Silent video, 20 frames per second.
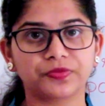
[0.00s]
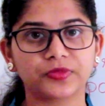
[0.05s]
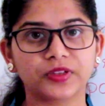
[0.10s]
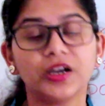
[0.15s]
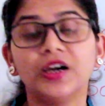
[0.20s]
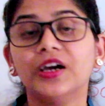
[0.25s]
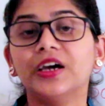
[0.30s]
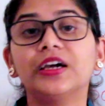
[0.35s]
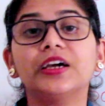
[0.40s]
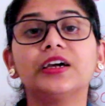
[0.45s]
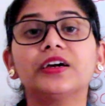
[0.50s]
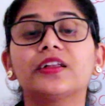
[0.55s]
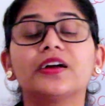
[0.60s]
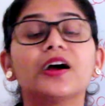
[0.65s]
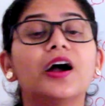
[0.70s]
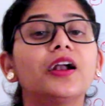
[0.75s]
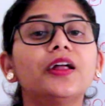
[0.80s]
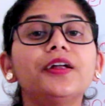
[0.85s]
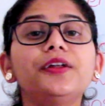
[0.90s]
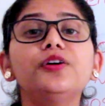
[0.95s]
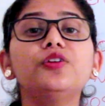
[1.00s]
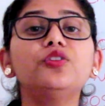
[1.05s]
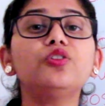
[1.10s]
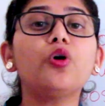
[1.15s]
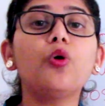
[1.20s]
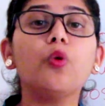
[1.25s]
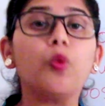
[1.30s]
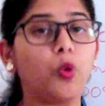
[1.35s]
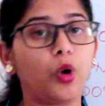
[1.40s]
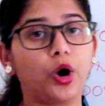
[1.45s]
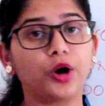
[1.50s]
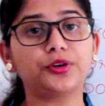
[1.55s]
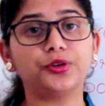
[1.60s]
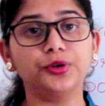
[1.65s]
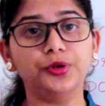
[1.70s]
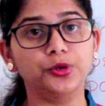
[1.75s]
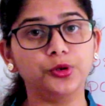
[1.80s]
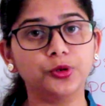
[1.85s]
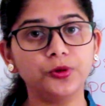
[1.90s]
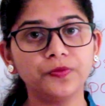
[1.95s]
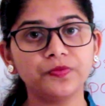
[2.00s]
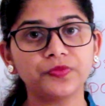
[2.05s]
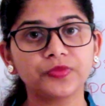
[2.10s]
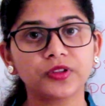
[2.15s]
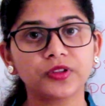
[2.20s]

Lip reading: He really didn't know what to do.